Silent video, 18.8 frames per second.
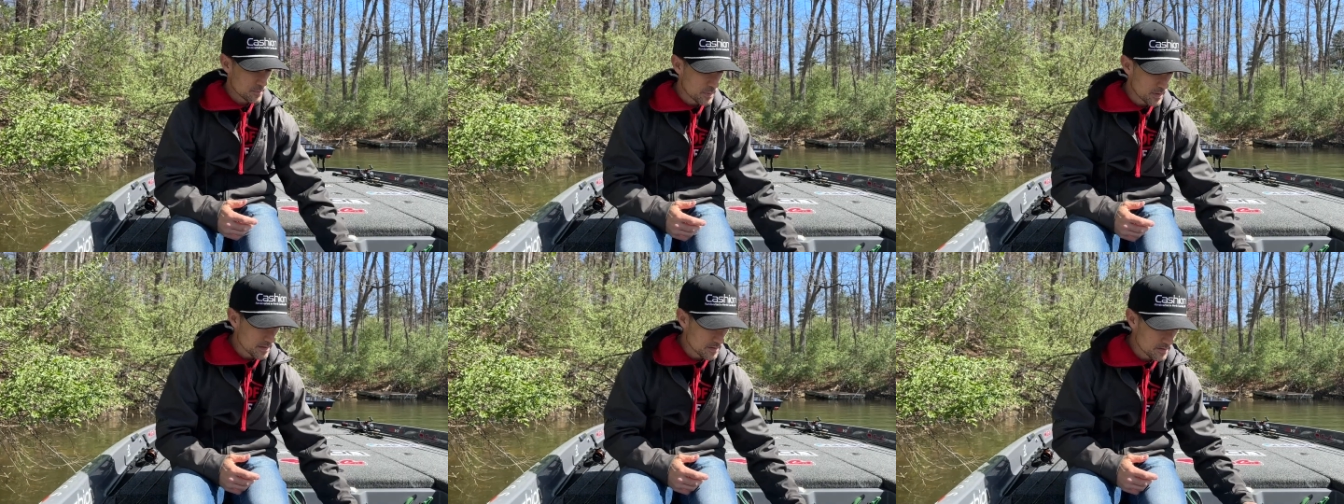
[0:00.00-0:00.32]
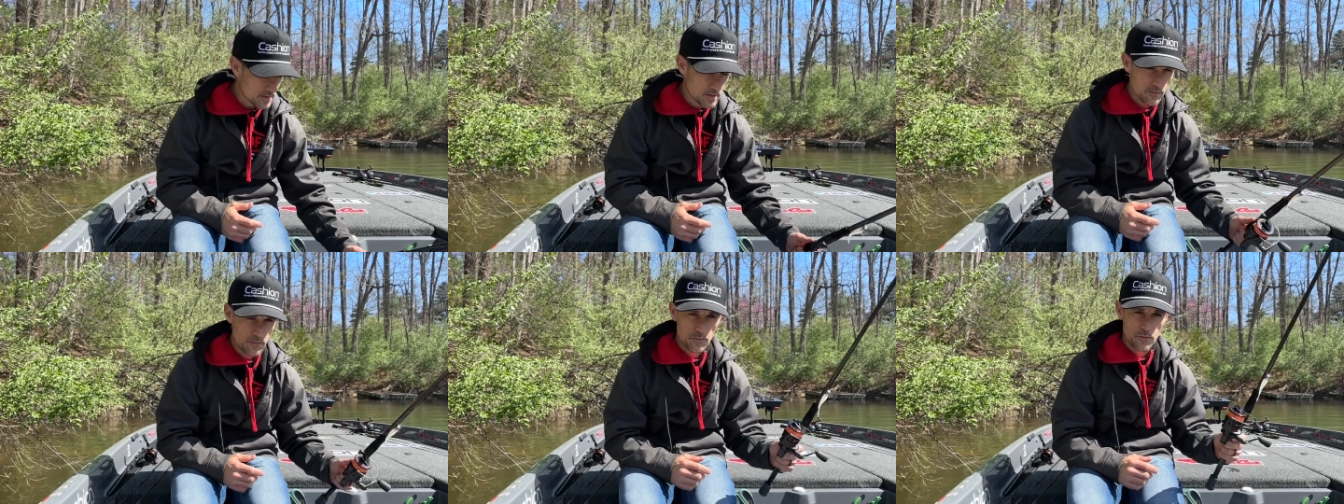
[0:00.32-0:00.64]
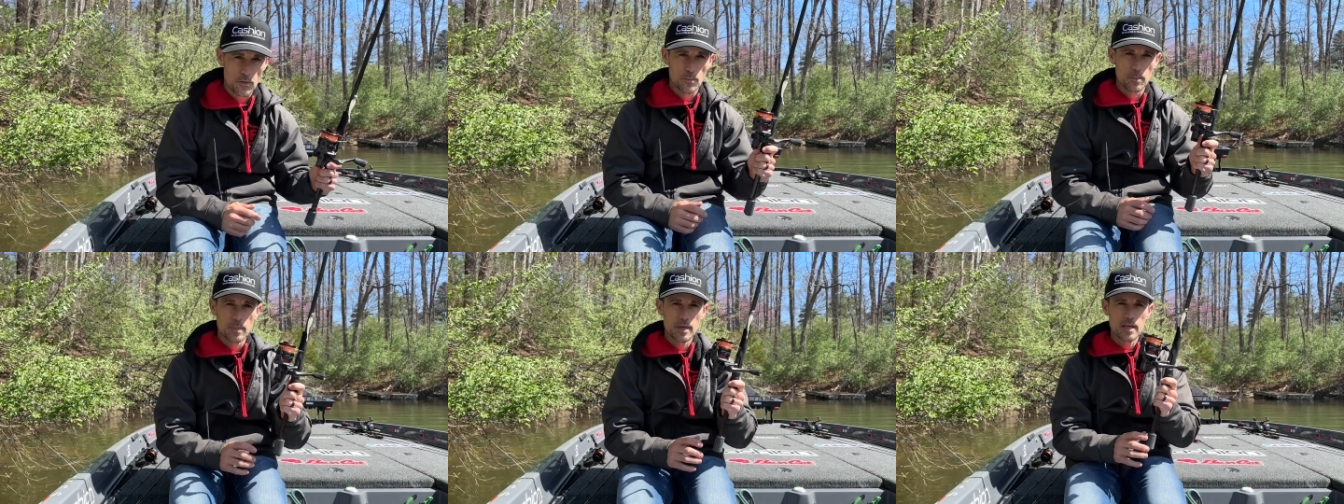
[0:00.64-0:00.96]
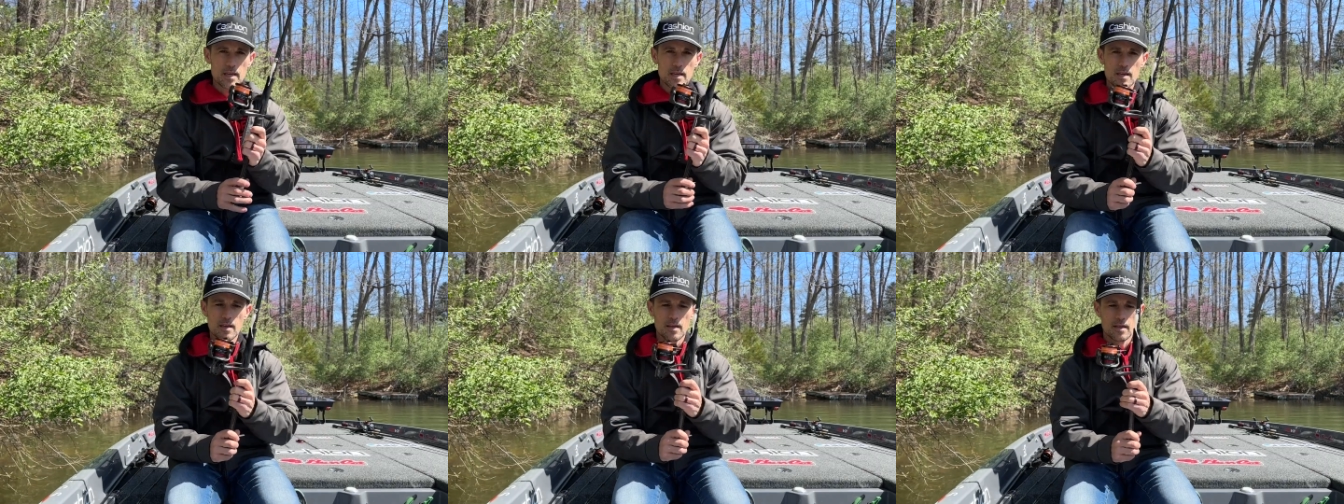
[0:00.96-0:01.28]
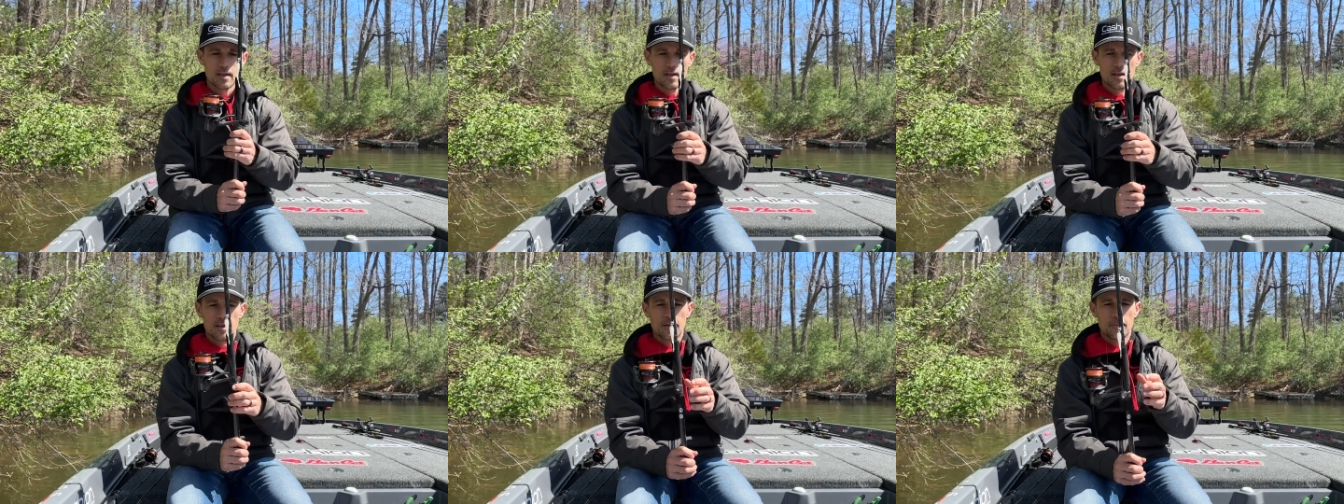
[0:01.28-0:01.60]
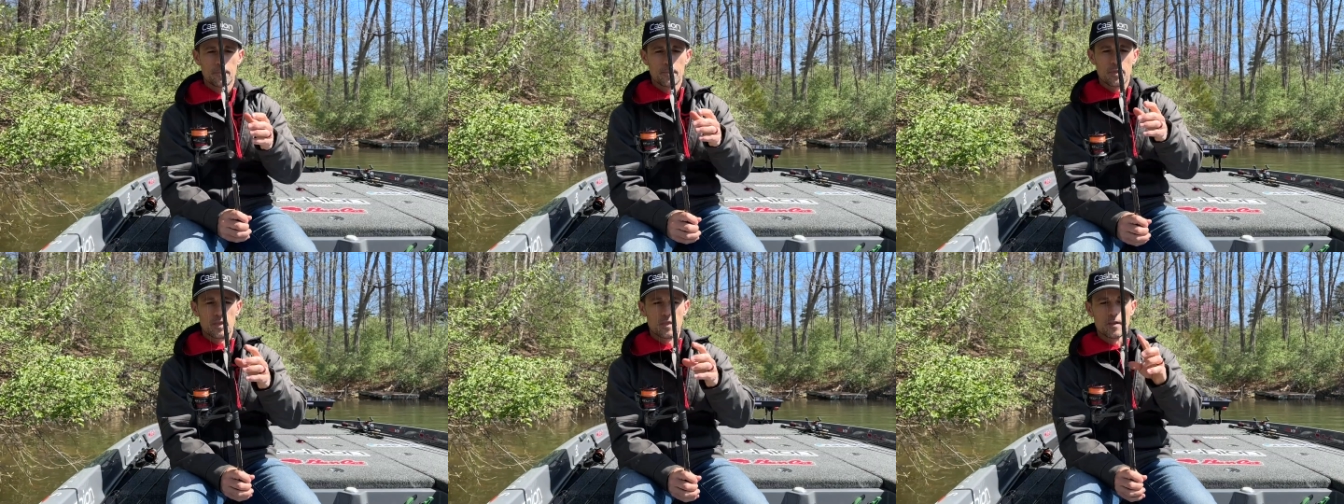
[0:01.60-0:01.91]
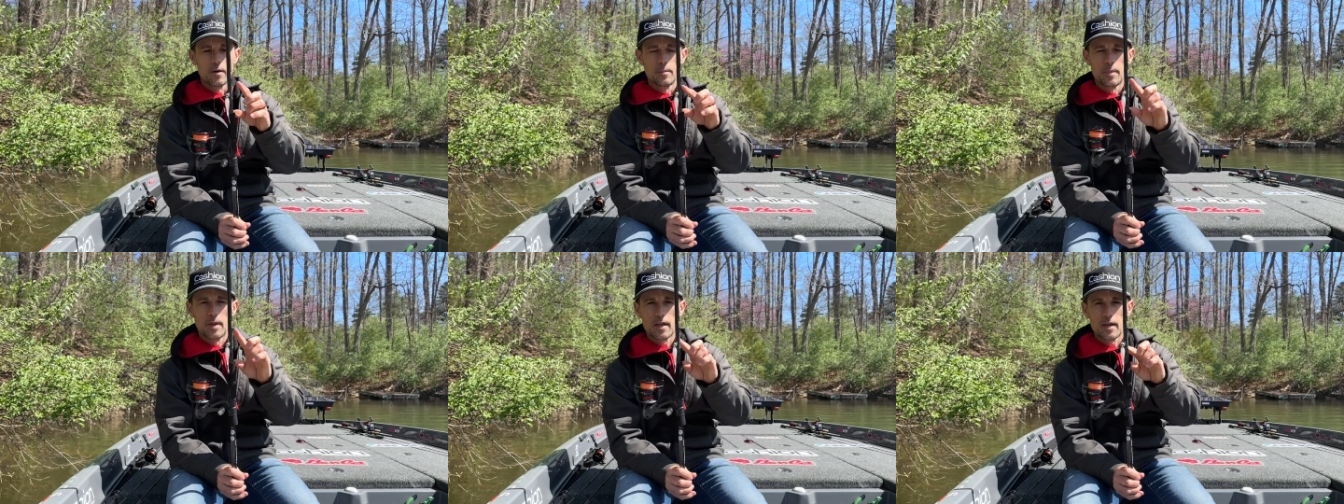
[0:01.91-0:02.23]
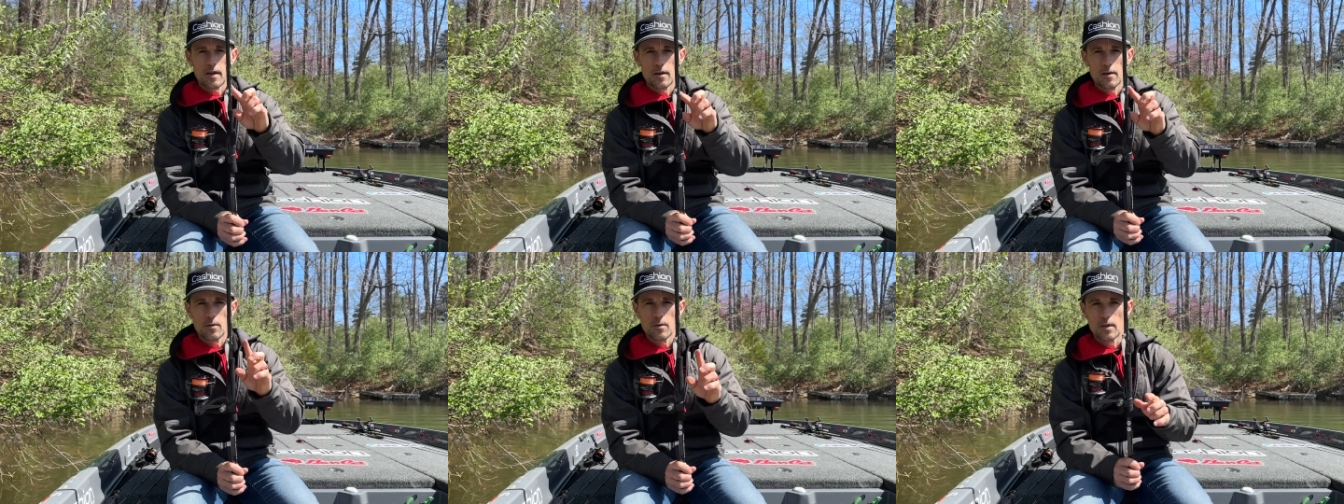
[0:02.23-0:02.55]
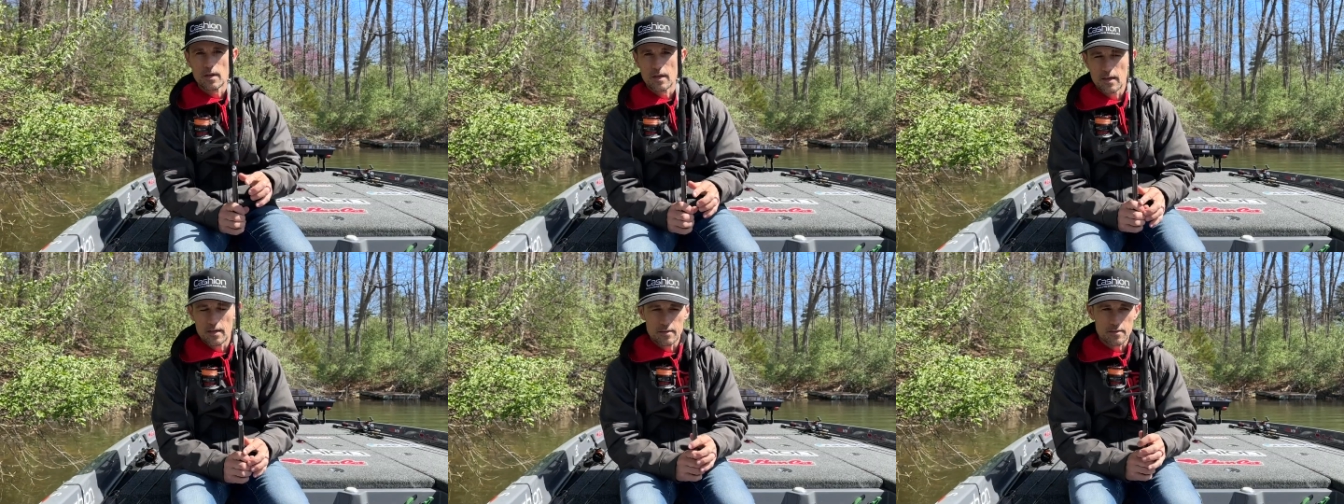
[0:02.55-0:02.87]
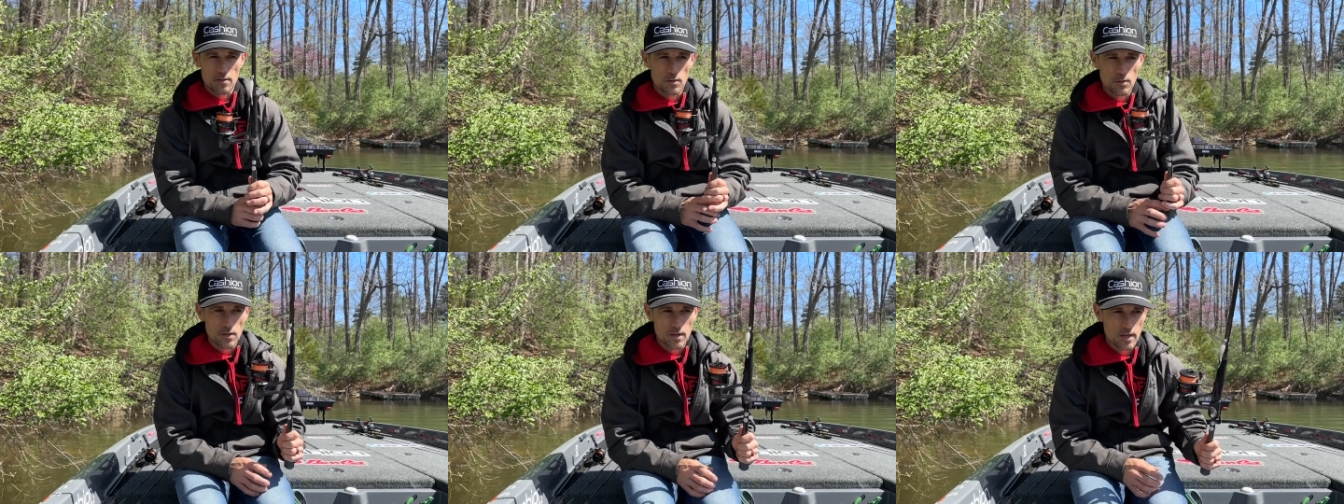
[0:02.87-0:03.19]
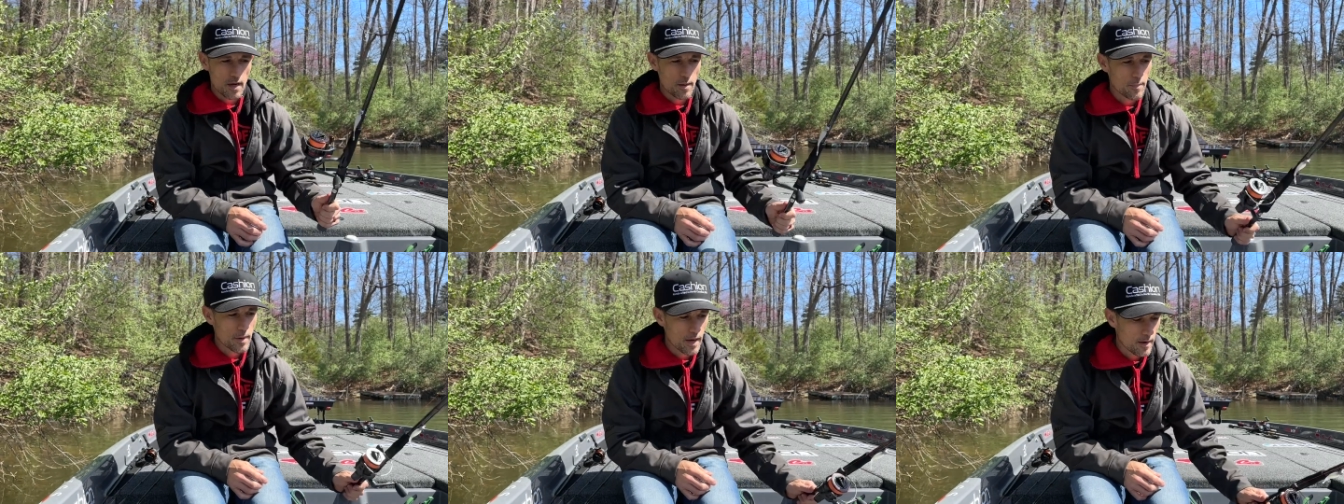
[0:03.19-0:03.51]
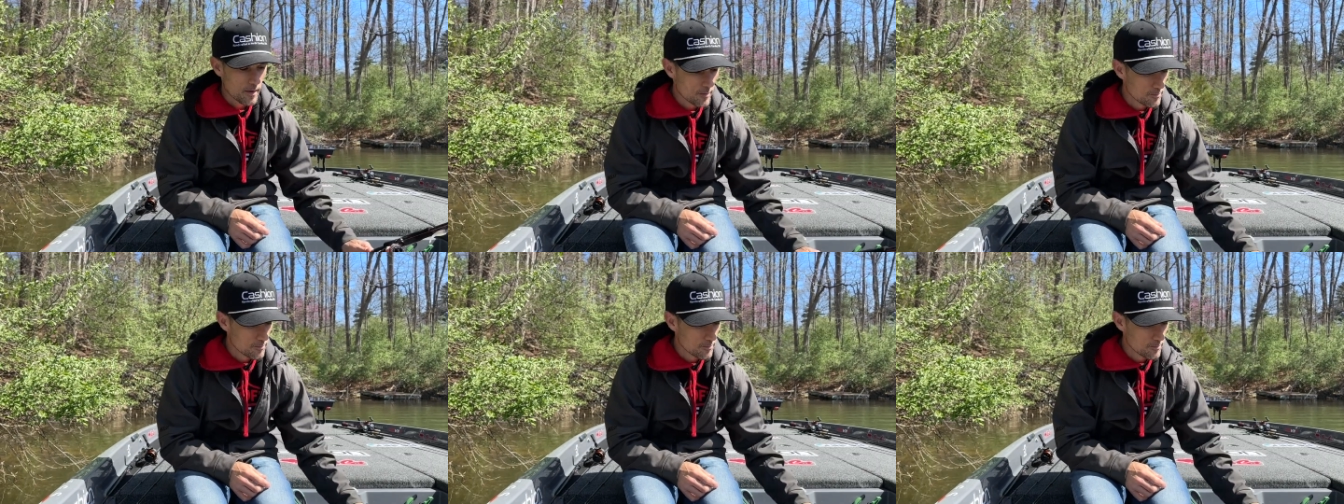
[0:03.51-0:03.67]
But for me, the minnow is only about